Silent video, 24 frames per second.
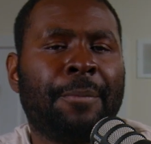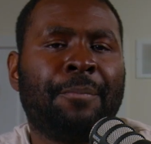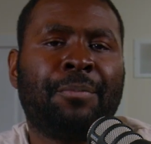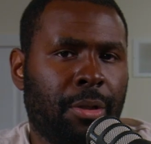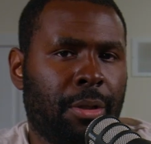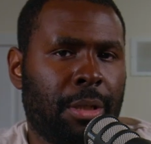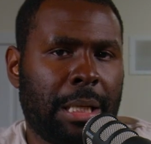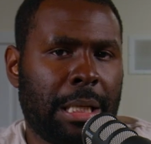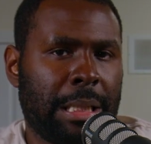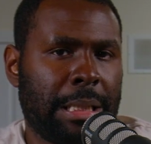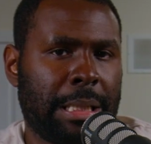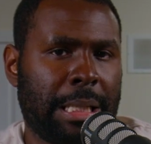You
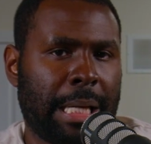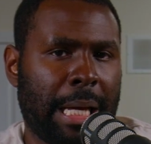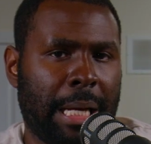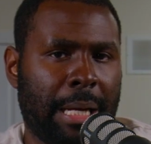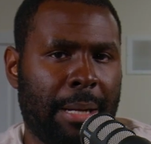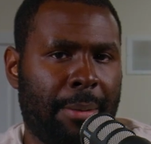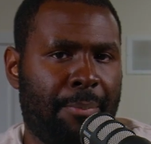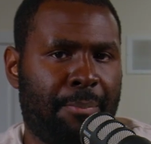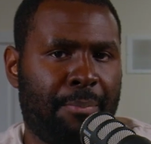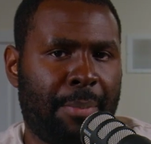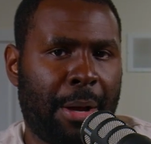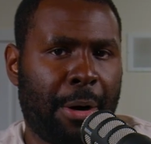could get
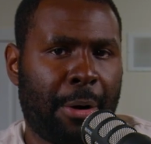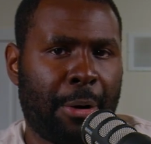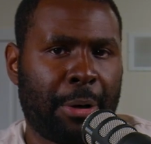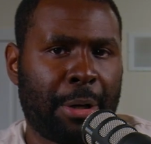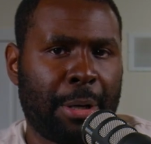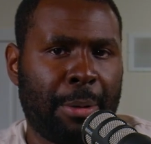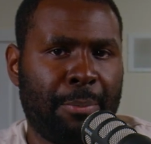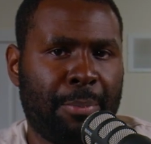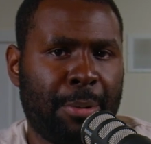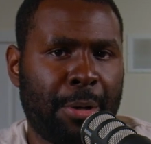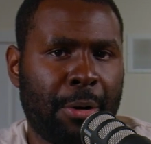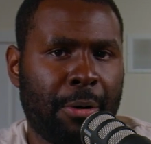a better
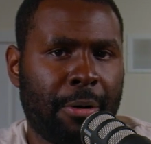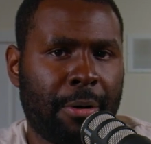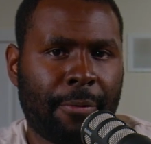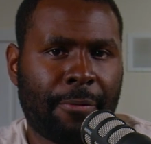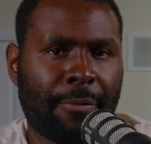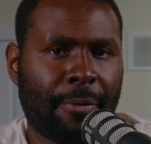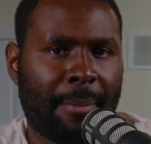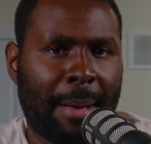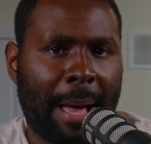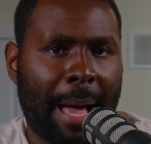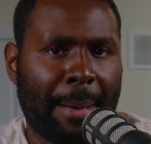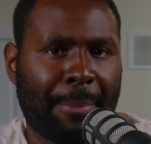computer
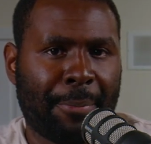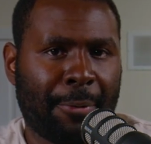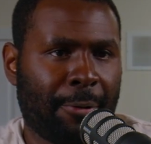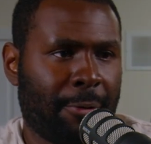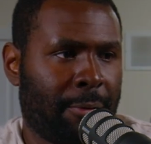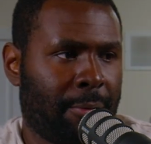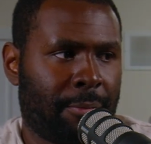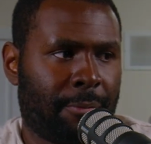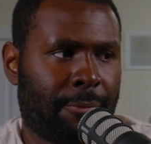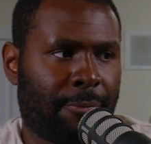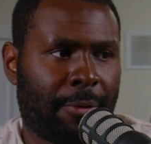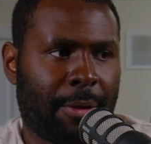from
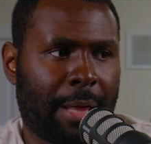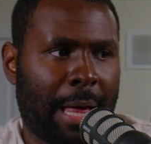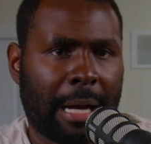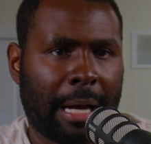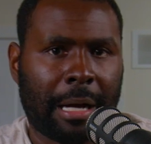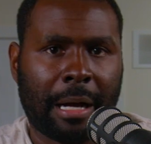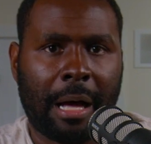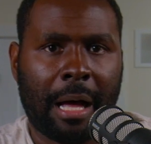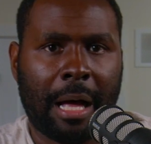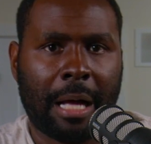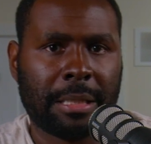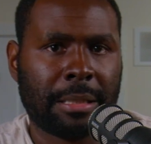Apple for
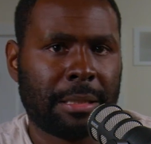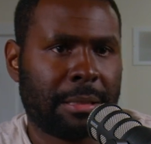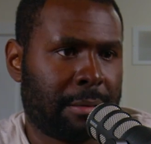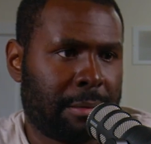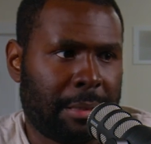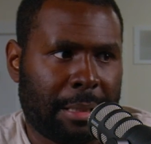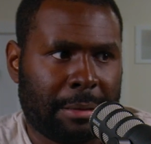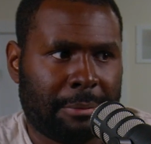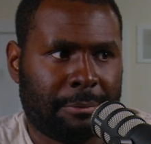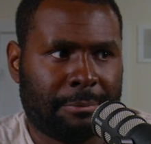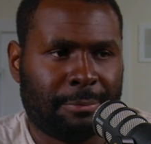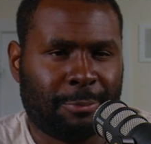cost.
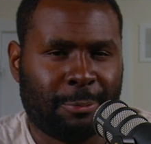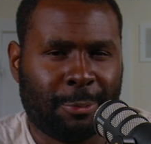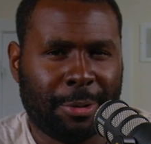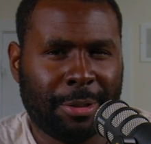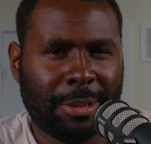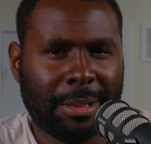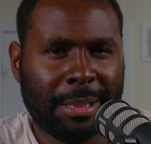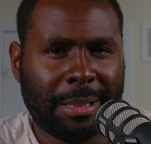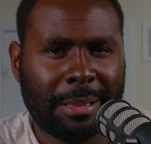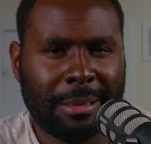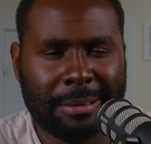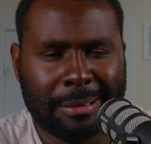Like,
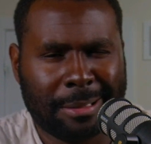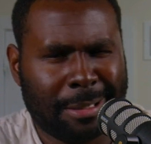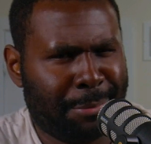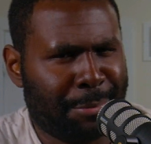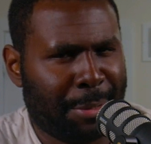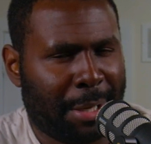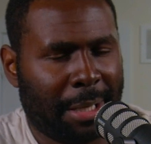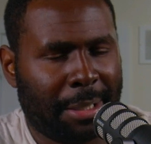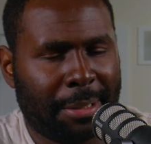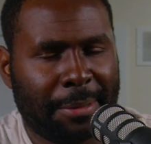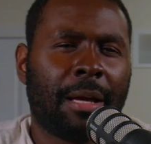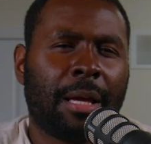really? Come
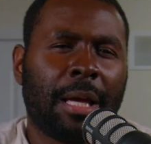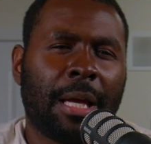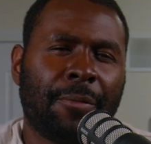on.